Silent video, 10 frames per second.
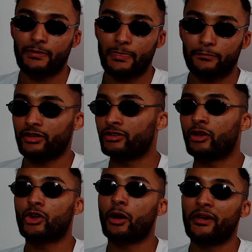but no
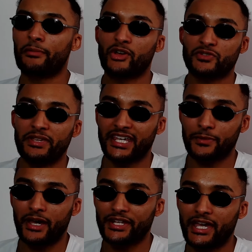comment. I'm not speaking
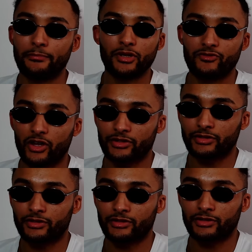about that and move on.
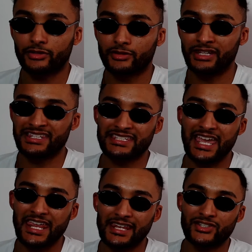
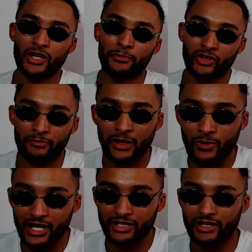Instead, he's jumping on the
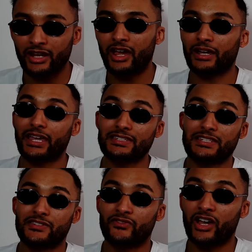bandwagon. I guess
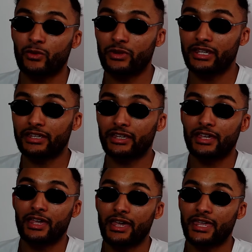it's fight week
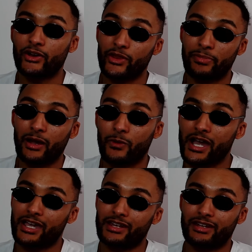he on the
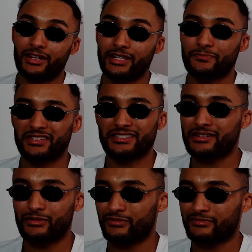bandwagon and he's but
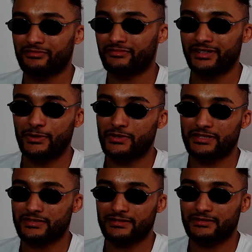still it
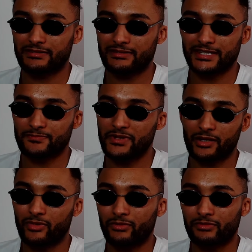was
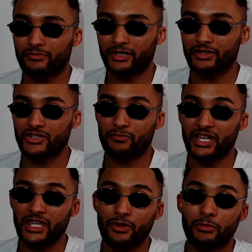despicable because you
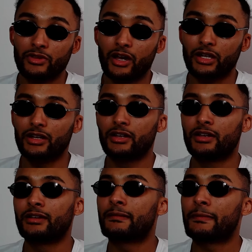bet your bottom dollar
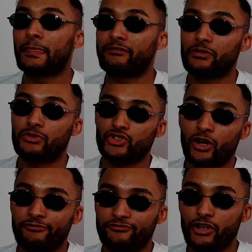if it was
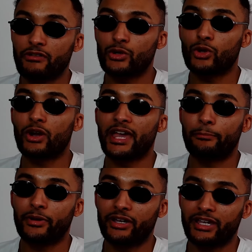John Fury who got
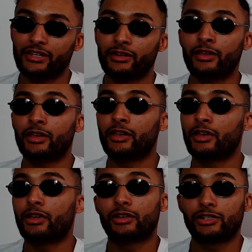headbutted,
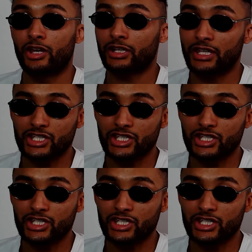Turki